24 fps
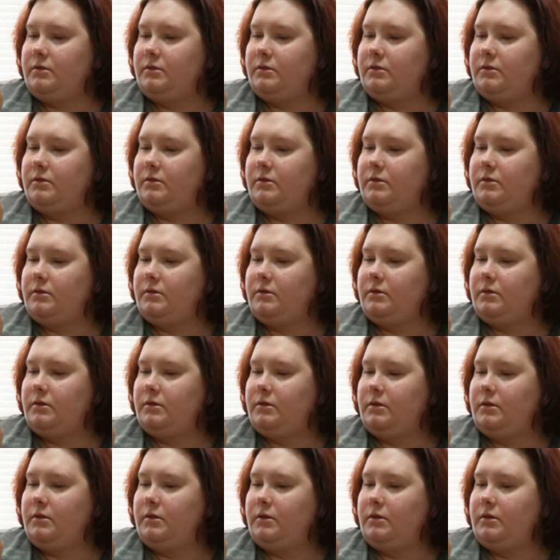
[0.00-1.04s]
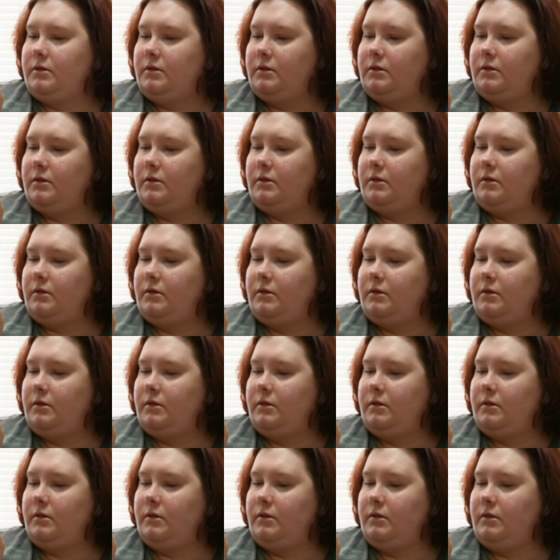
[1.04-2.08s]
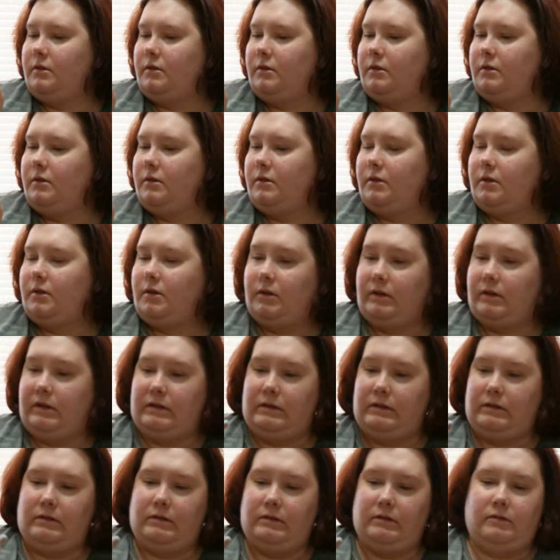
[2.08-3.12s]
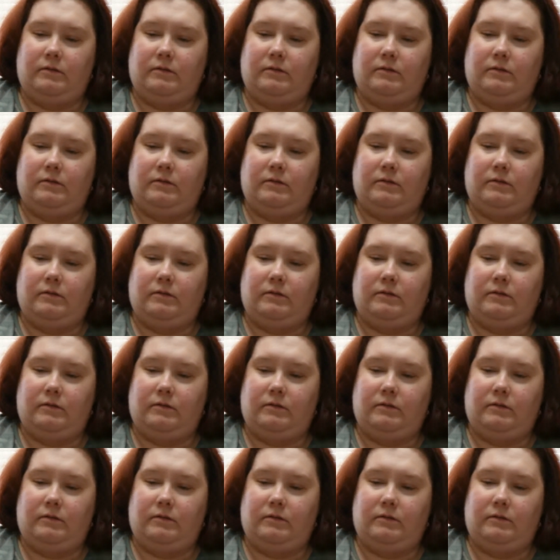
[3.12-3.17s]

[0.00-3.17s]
[no speech]